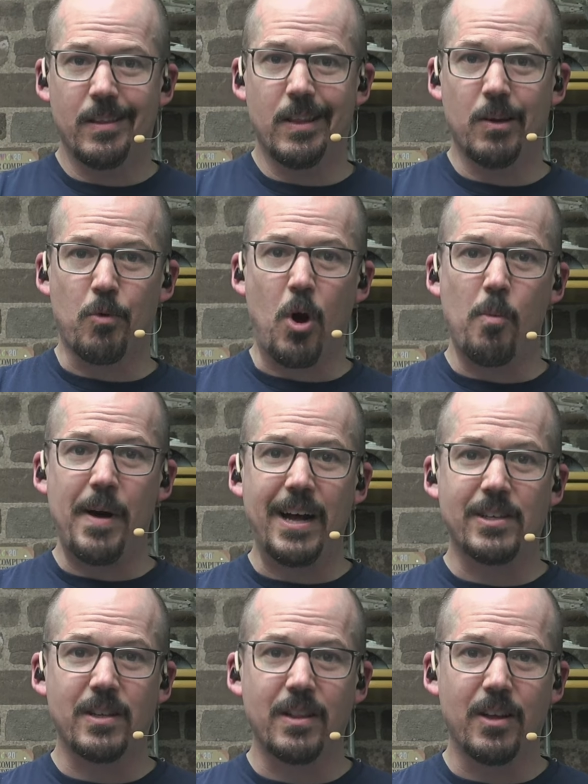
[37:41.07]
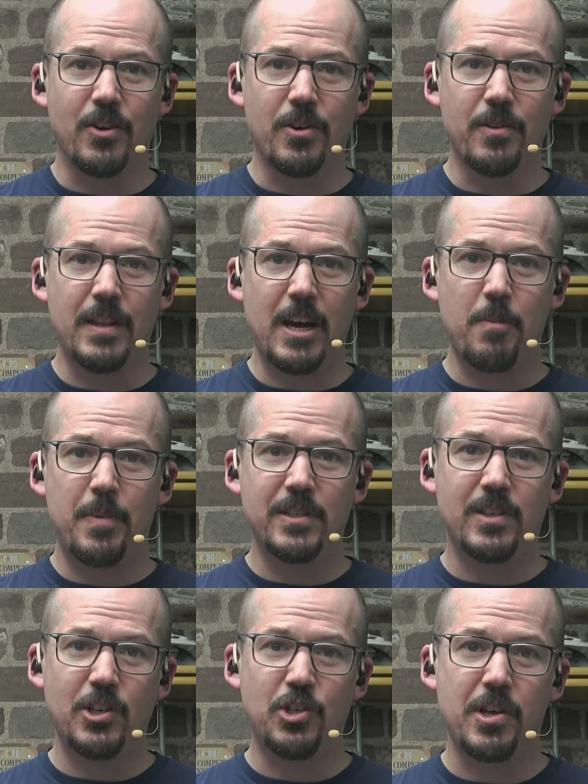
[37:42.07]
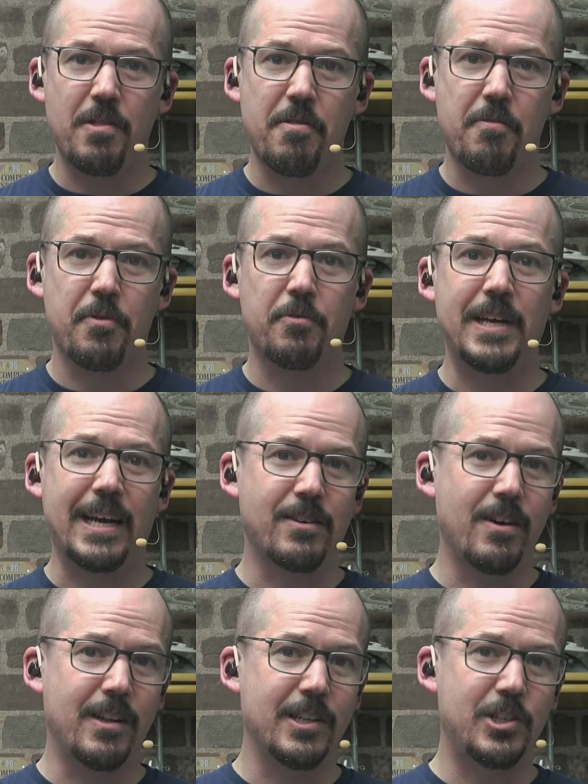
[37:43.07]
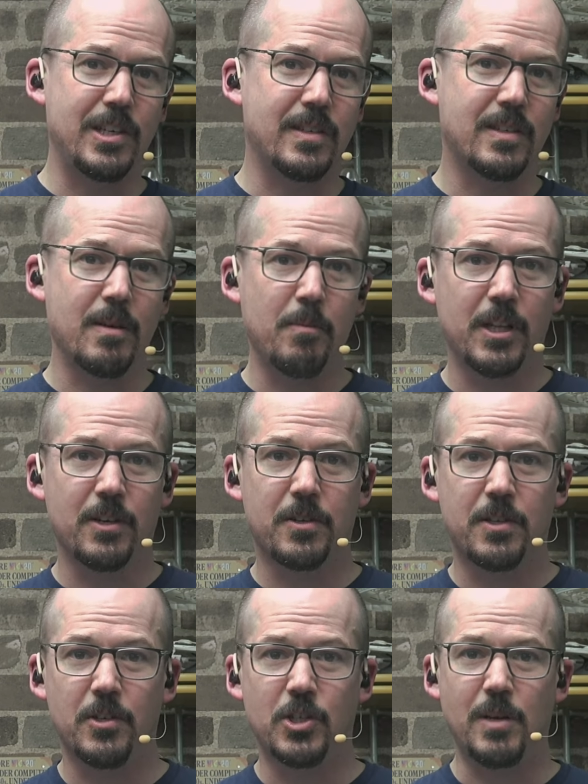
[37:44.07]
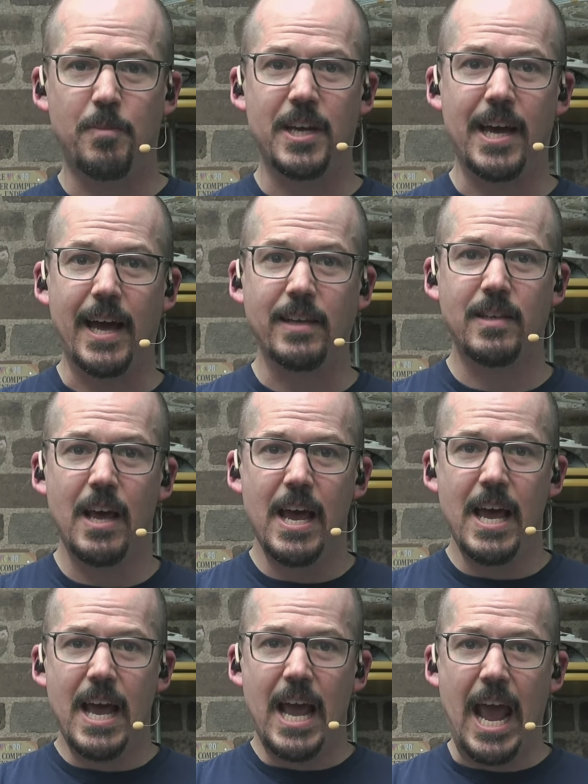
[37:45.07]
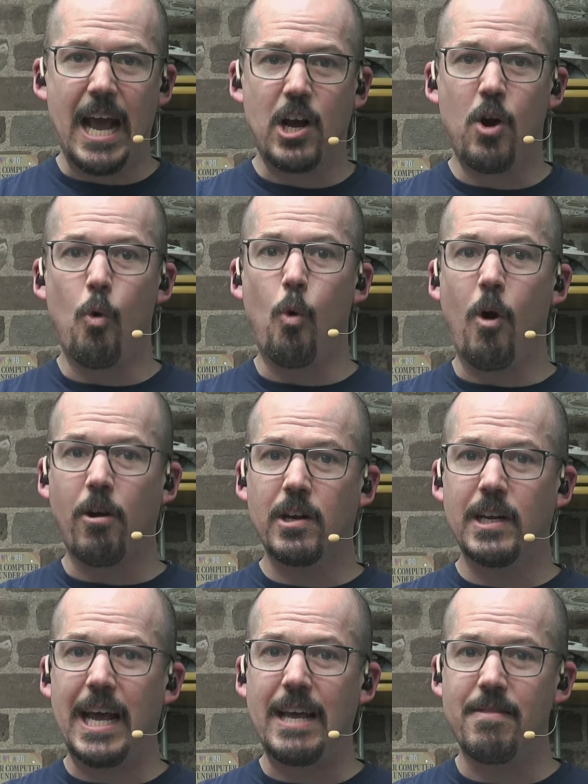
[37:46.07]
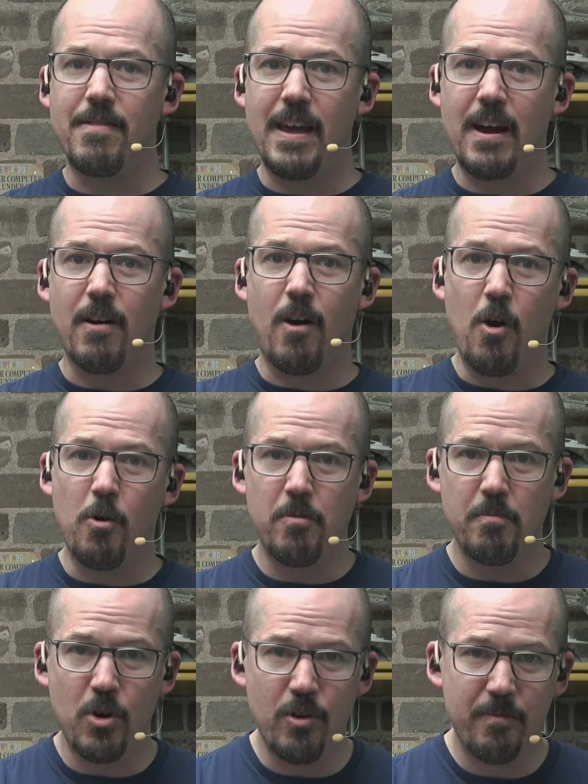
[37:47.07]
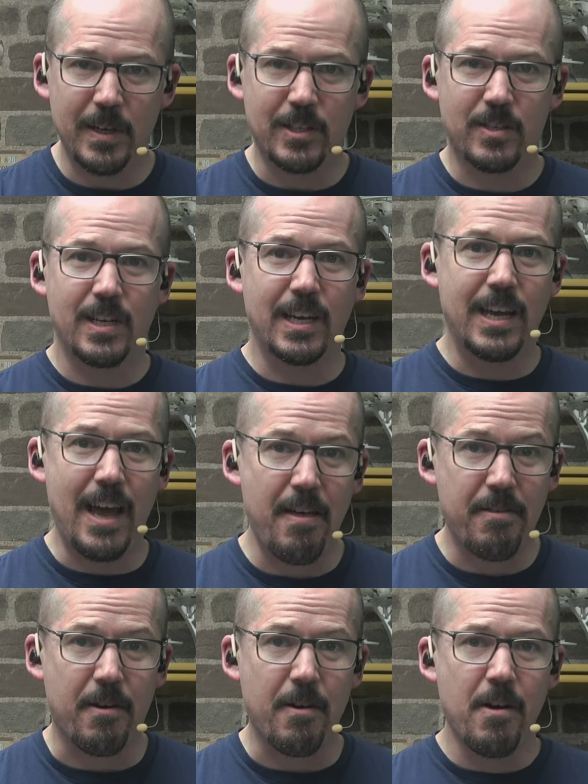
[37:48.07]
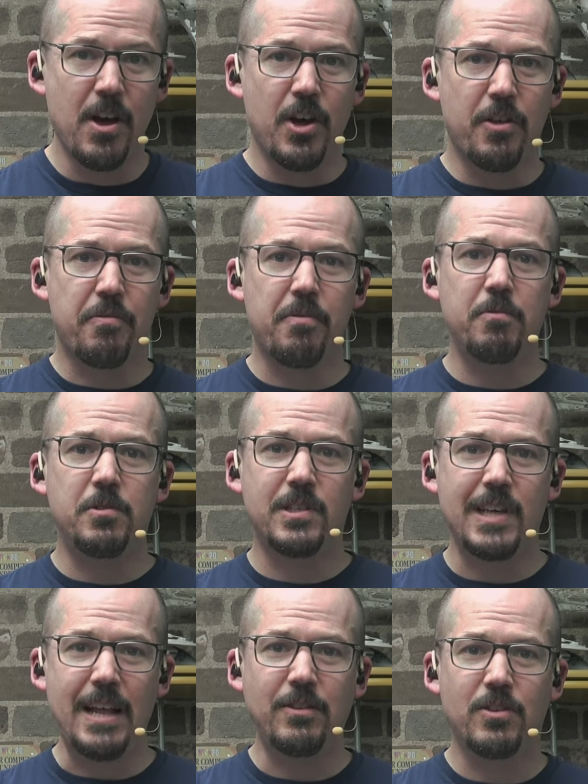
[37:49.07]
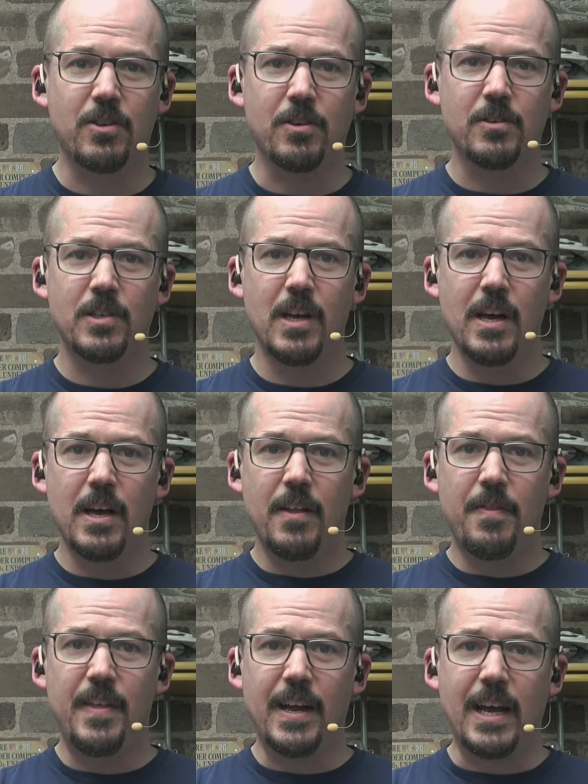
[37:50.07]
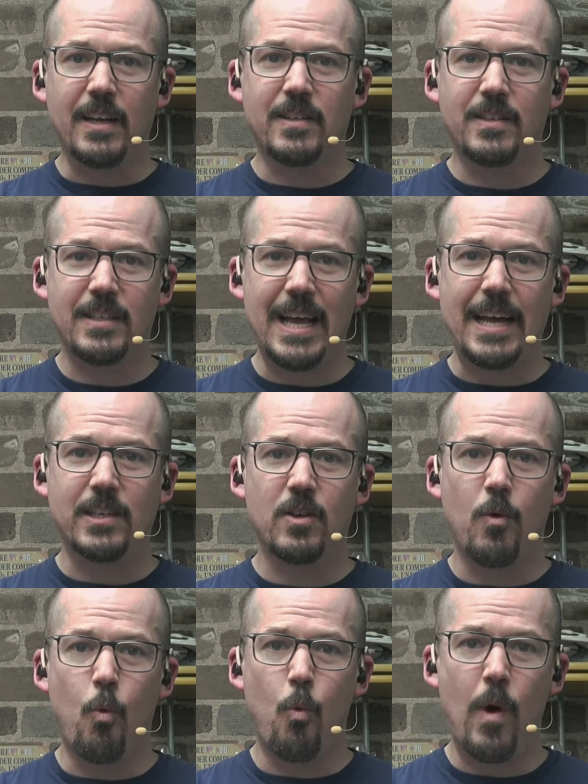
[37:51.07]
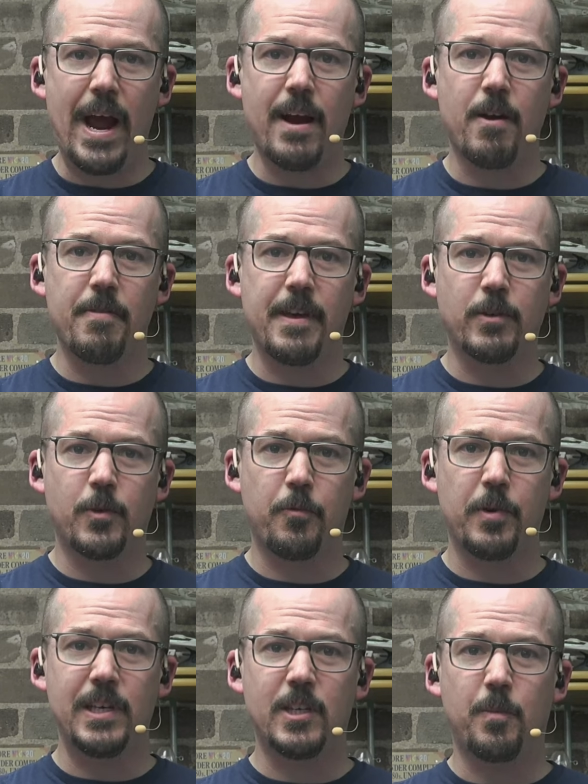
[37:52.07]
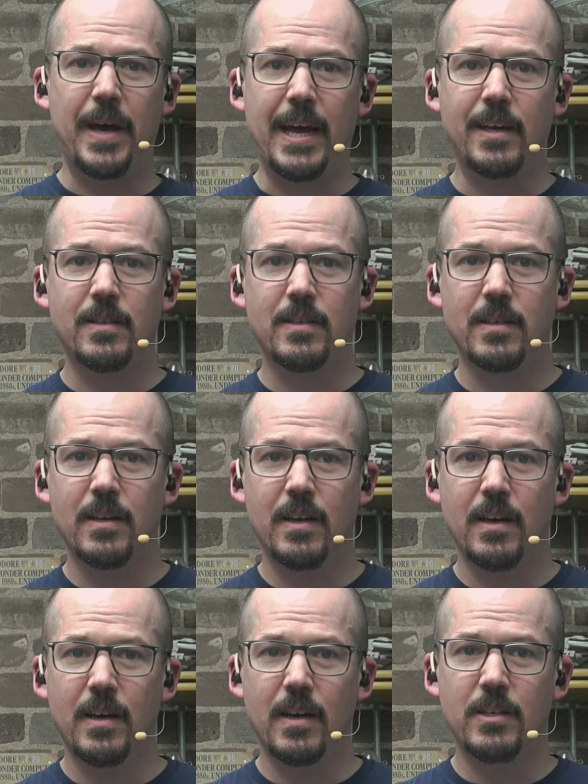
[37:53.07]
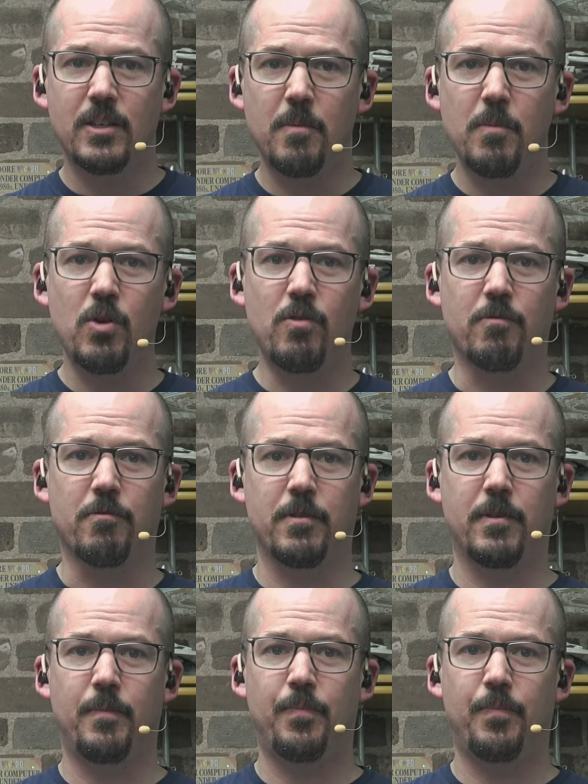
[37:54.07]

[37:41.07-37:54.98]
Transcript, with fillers: The robots learn their position through technology similar to GPS and coordinate their own movements together through sensors that assess where there's free space to move.